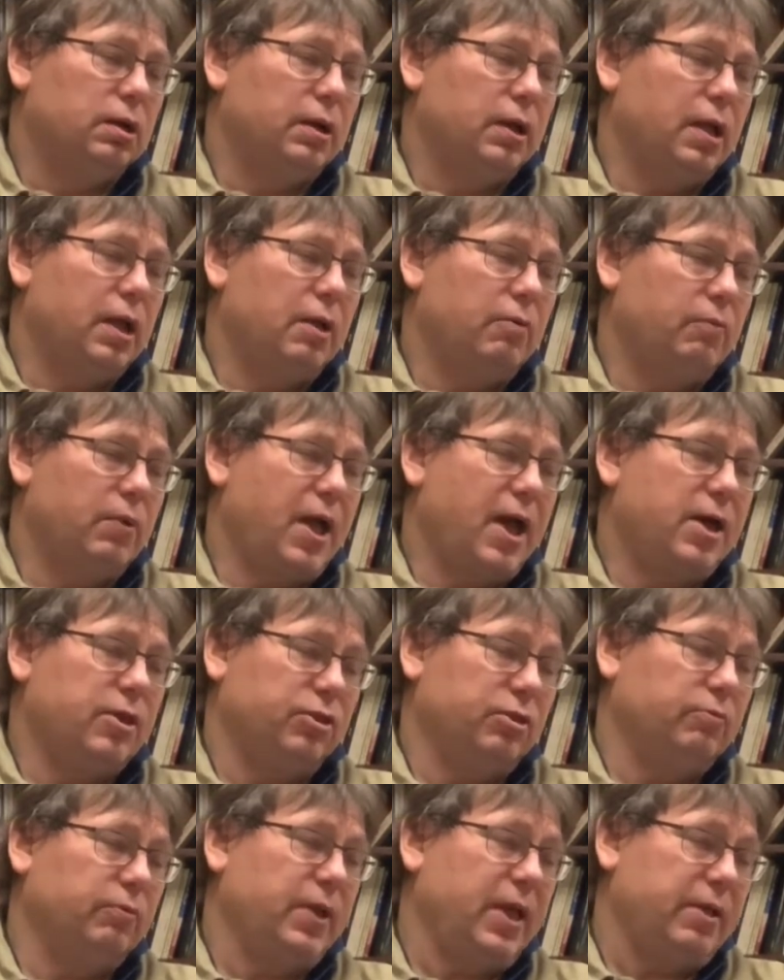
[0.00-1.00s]
and
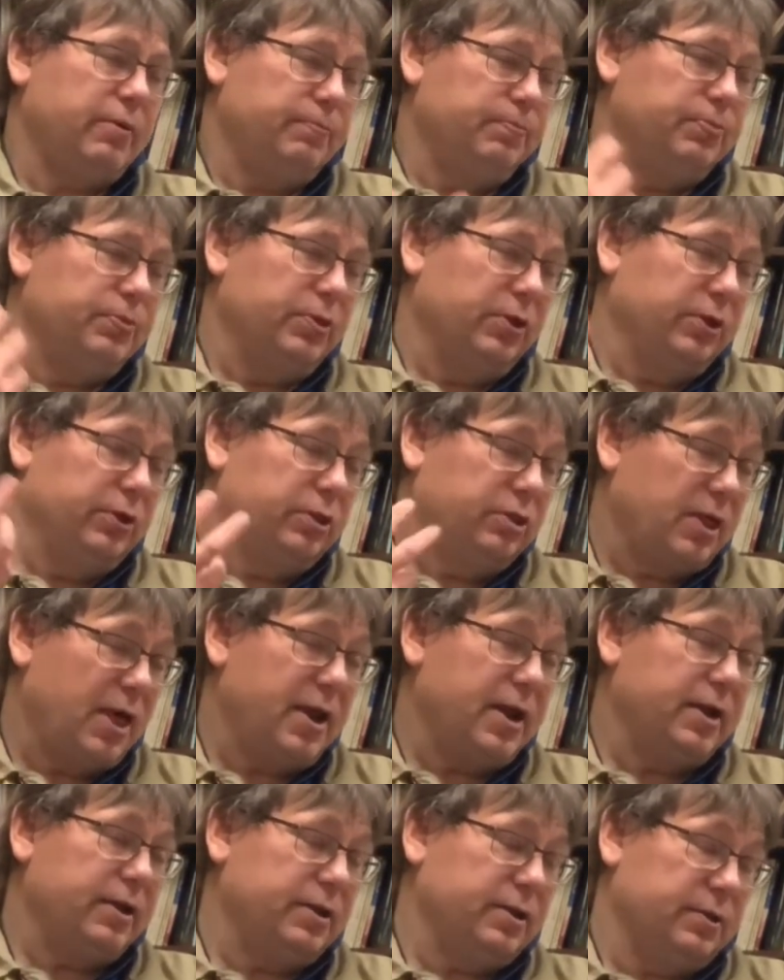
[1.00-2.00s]
the
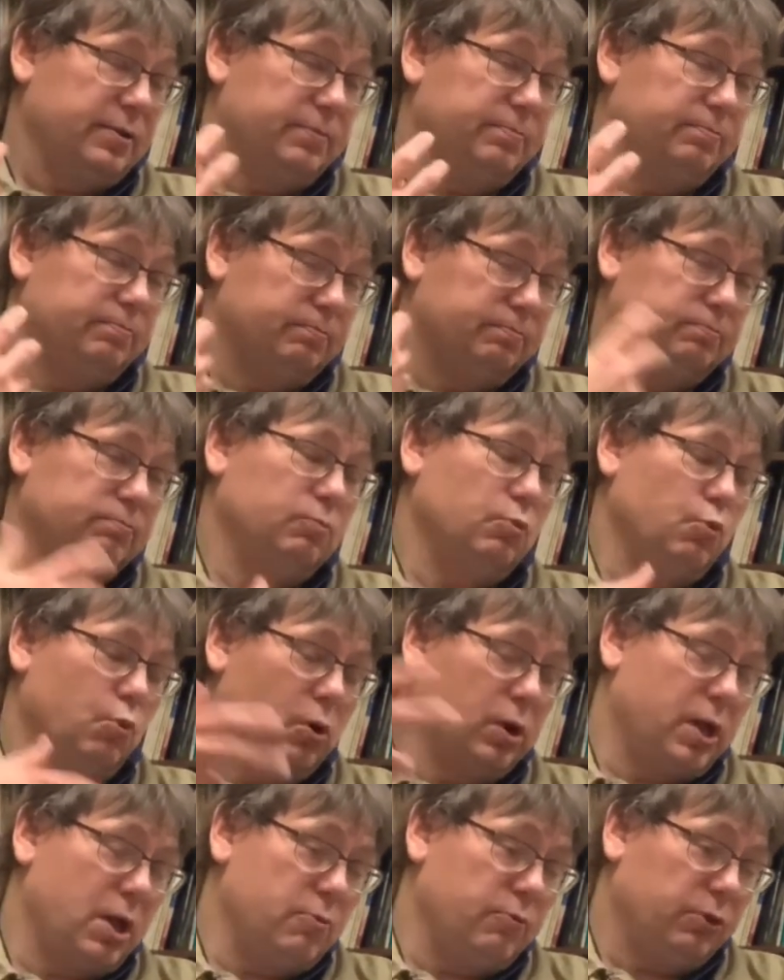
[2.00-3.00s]
Senate,
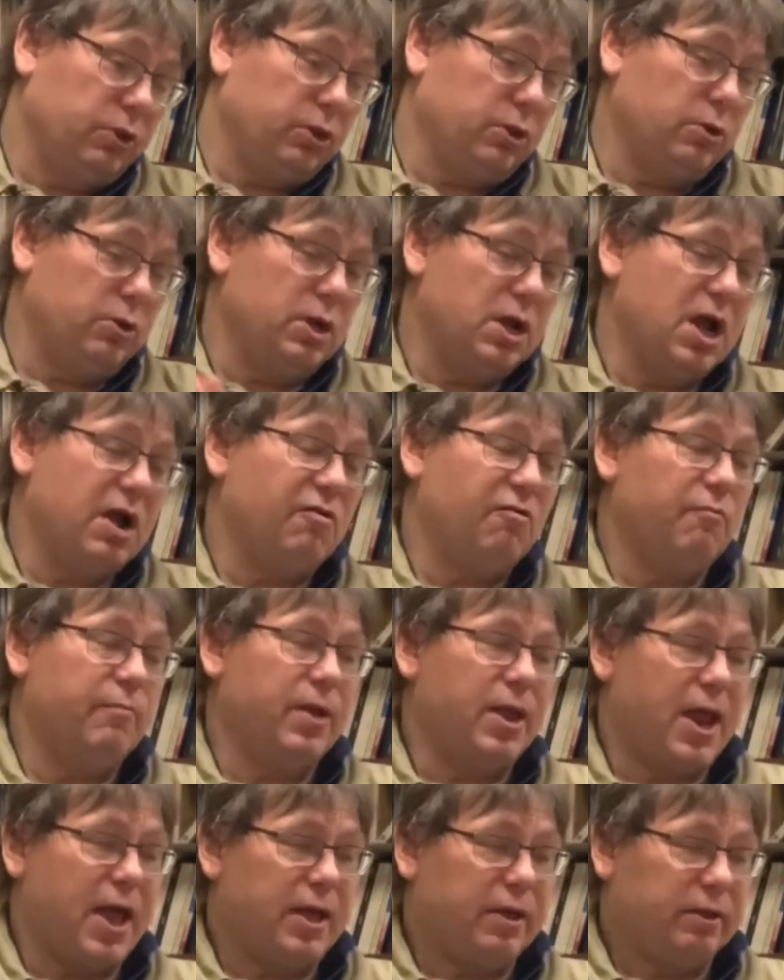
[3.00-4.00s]
working with student
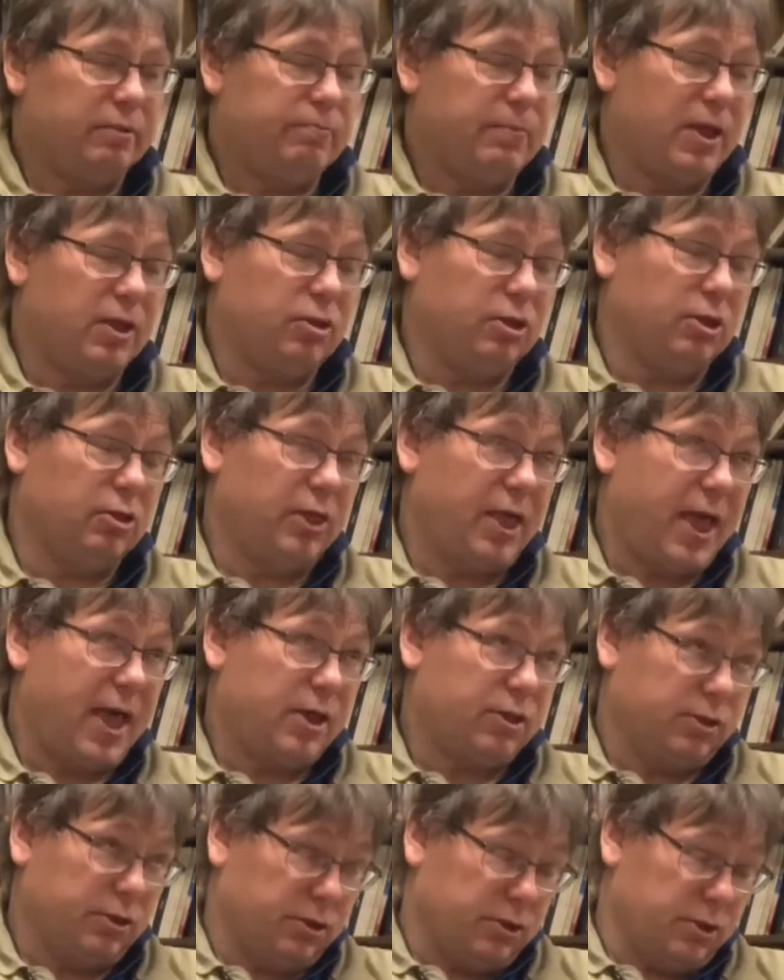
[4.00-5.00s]
government, basically
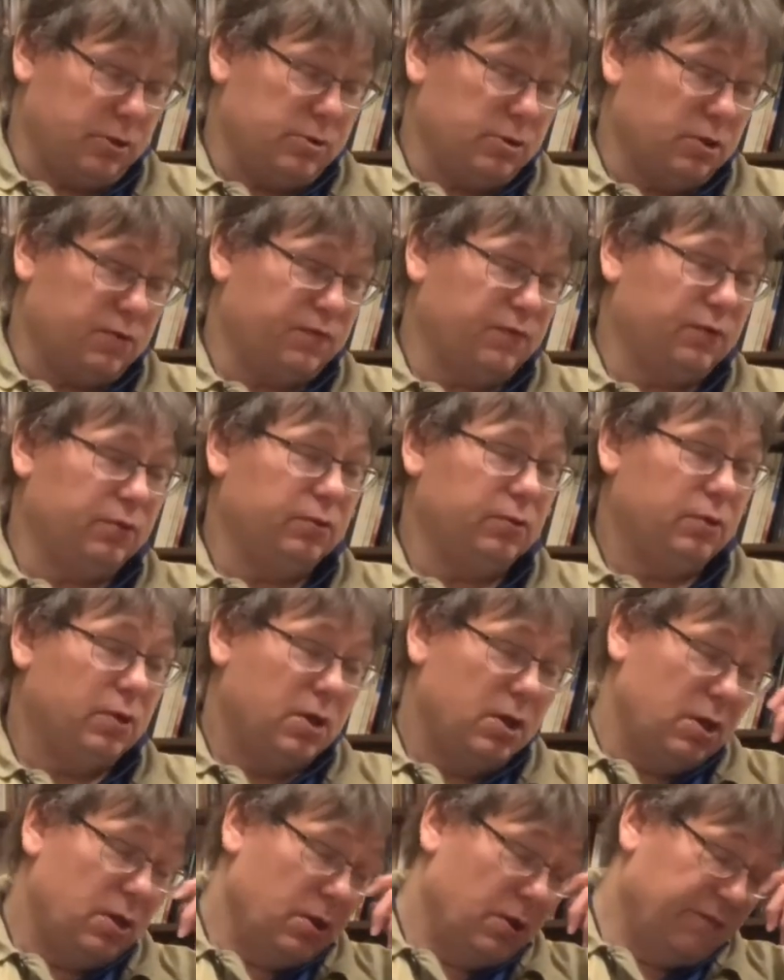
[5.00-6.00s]
asked the students
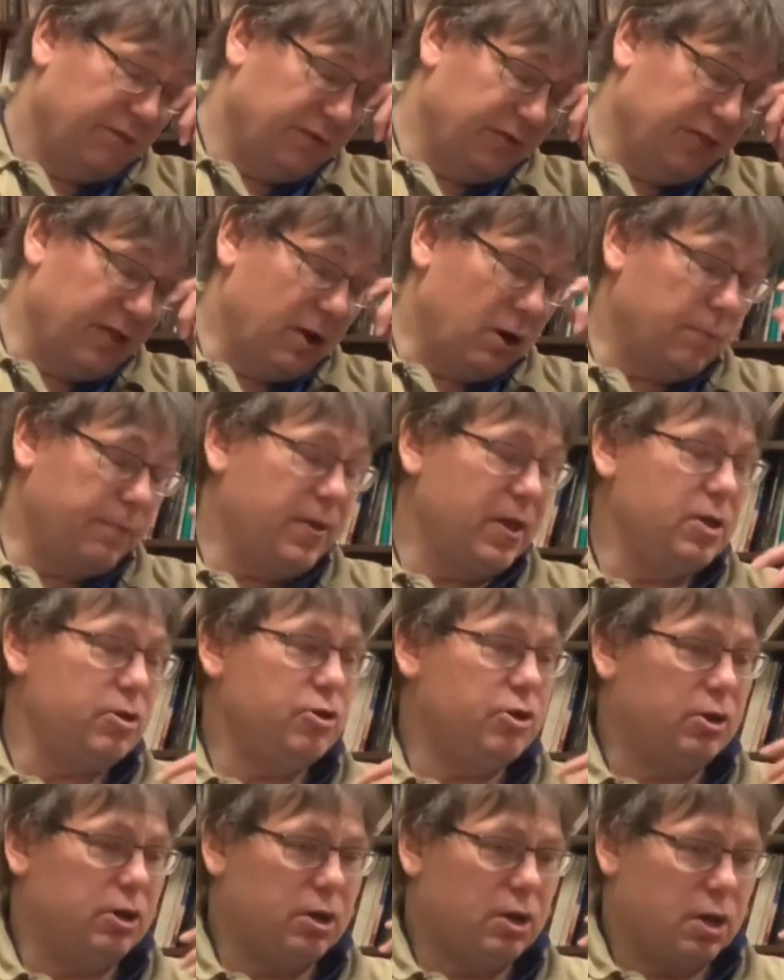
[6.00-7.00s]
for their
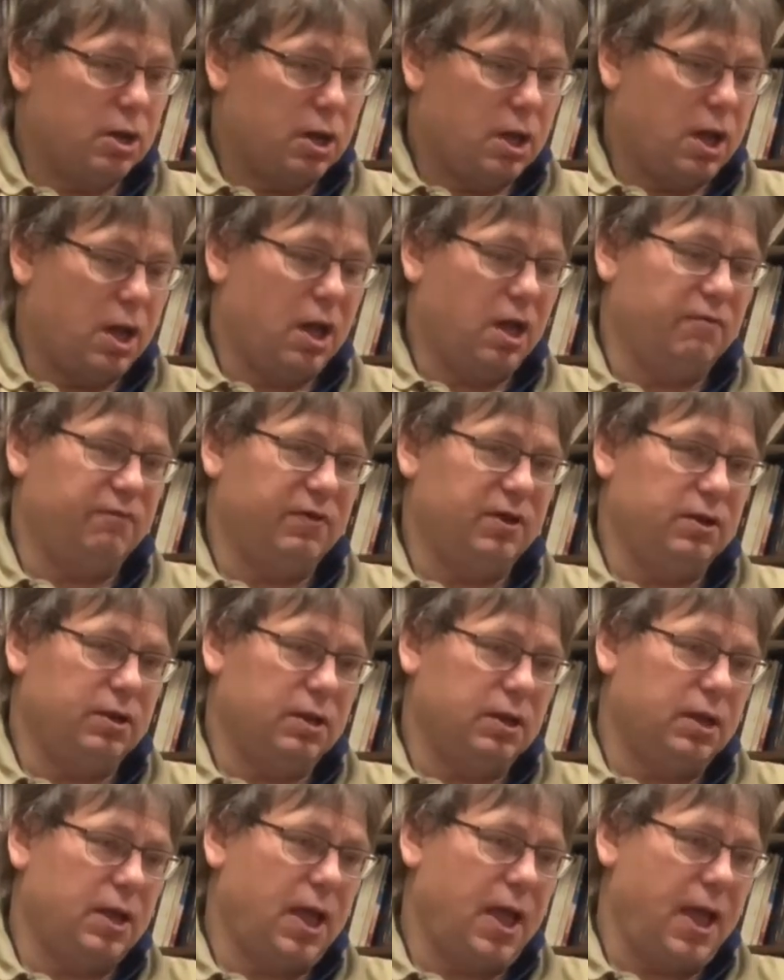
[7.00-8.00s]
opinion of it,
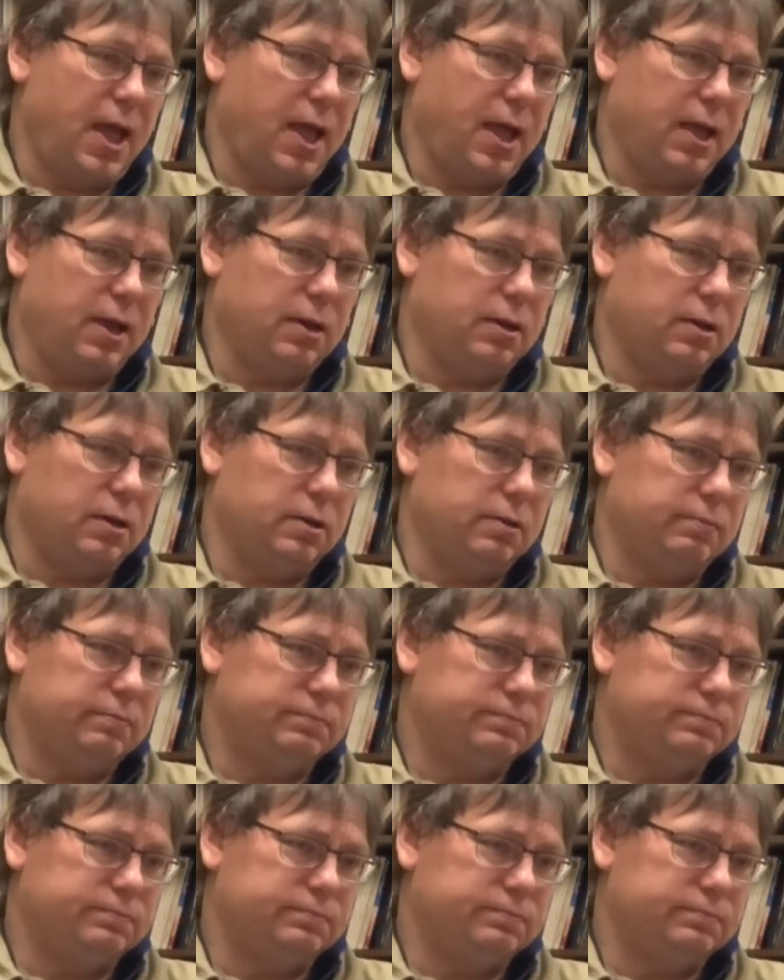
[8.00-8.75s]
and